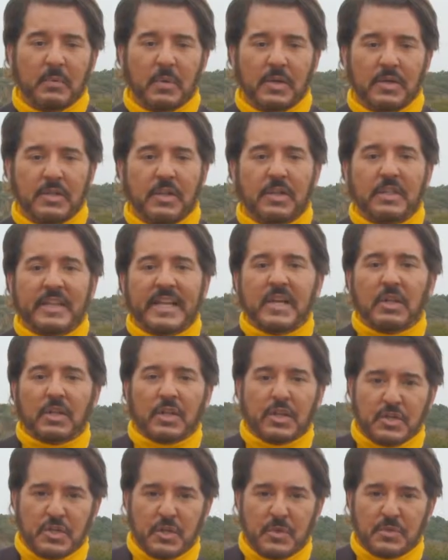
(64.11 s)
with the legal
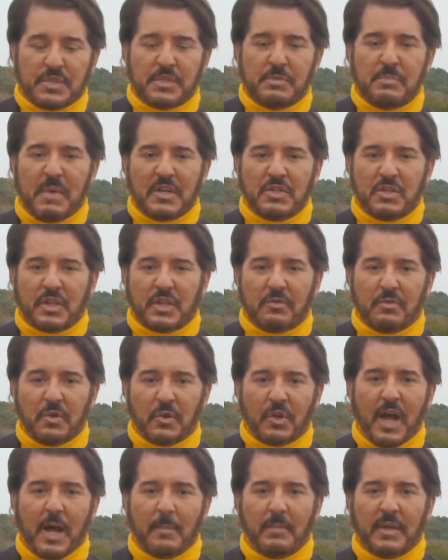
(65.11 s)
issues, especially if
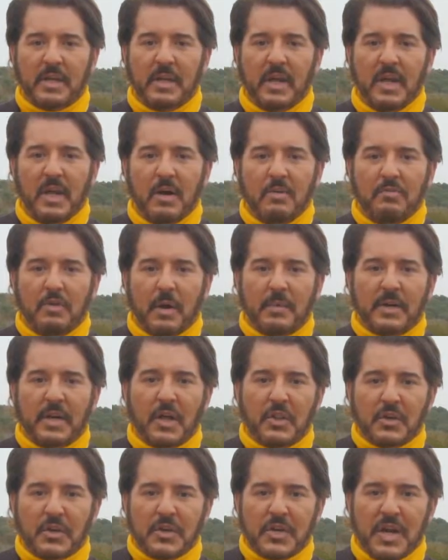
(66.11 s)
you're coming from
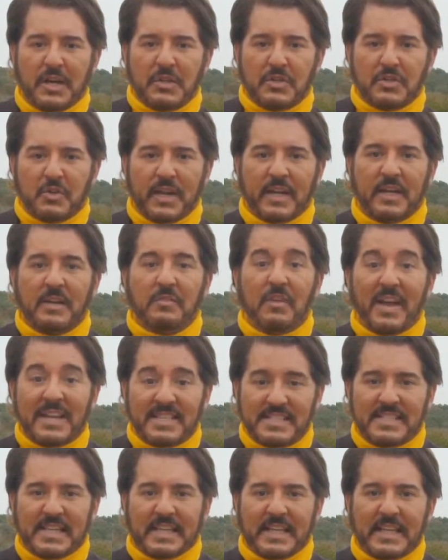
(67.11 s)
another country and
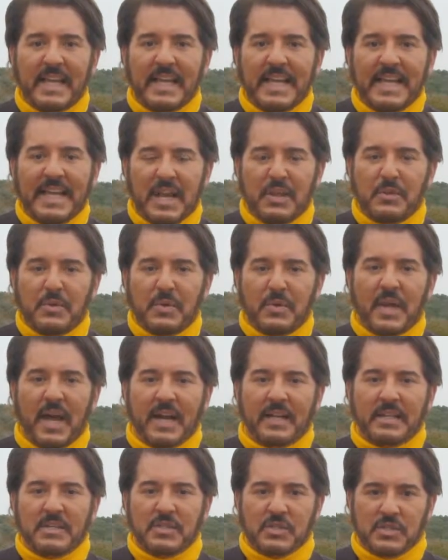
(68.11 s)
investing in the
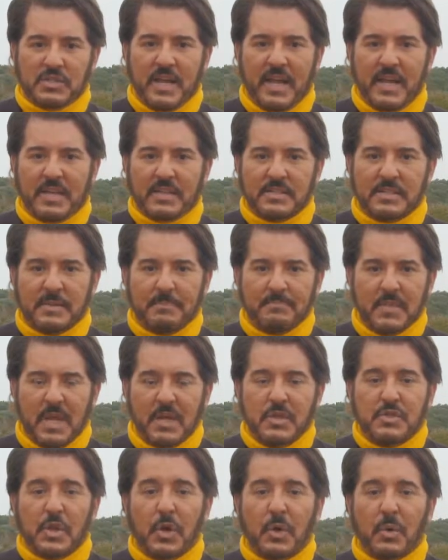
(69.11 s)
United States.
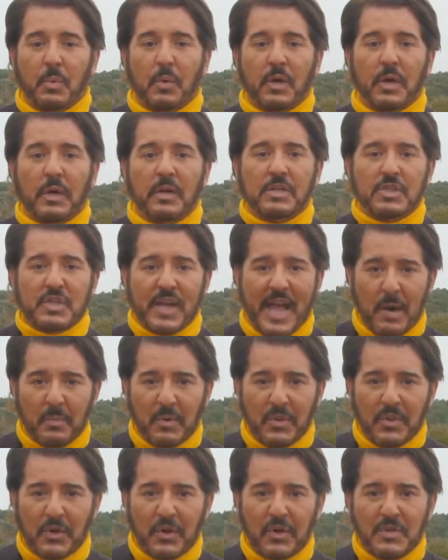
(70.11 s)
So we're going to chat
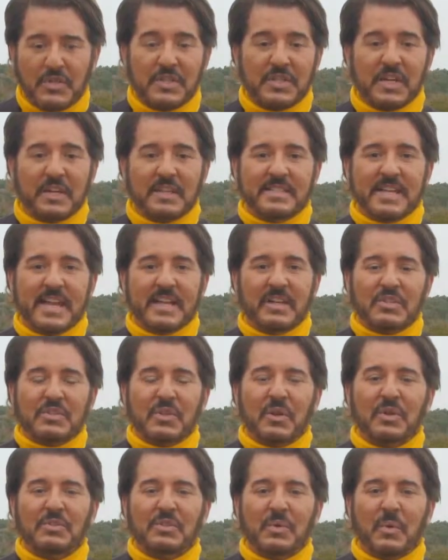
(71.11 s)
with her. She's going to take us
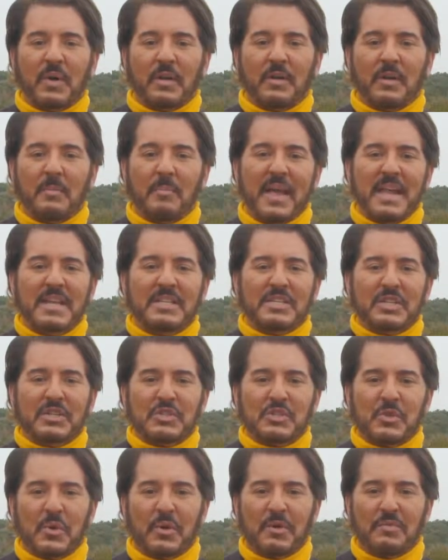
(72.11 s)
also on an amazing
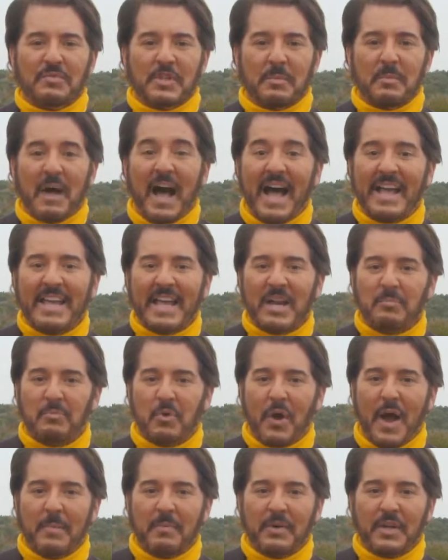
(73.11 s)
tour of some high-end
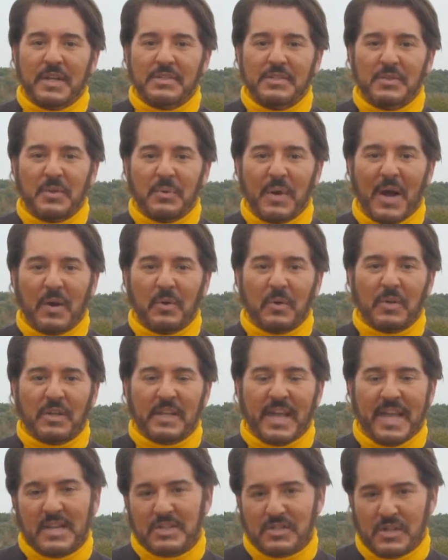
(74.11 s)
properties throughout
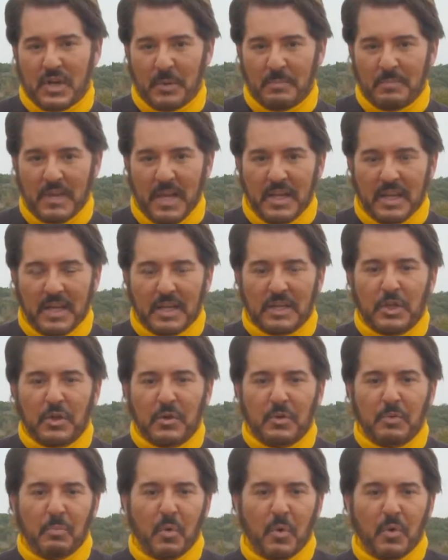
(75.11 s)
Orlando and
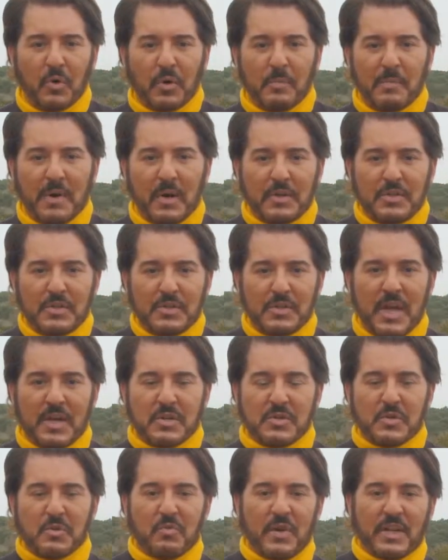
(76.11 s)
learn more about
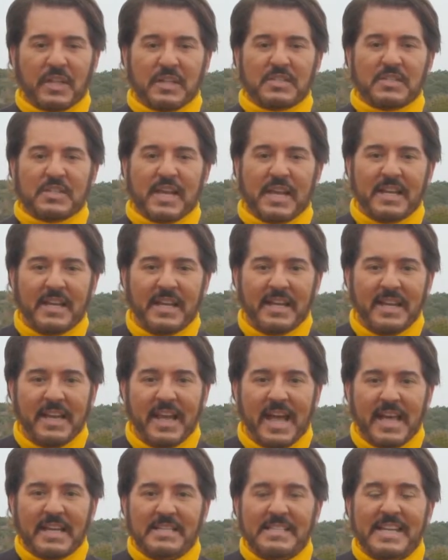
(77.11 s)
international real estate
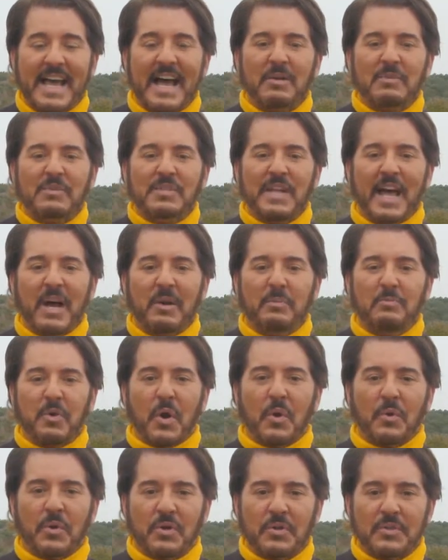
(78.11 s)
and Downtown
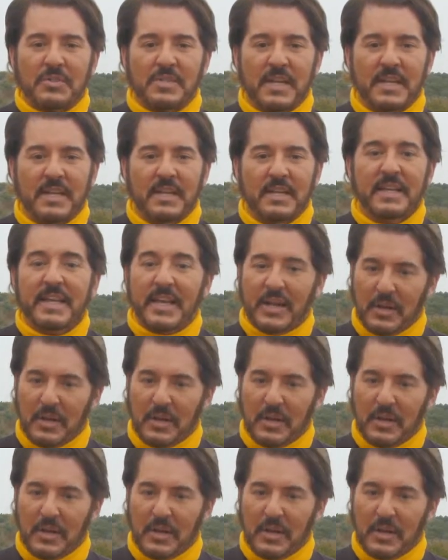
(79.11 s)
Brokers in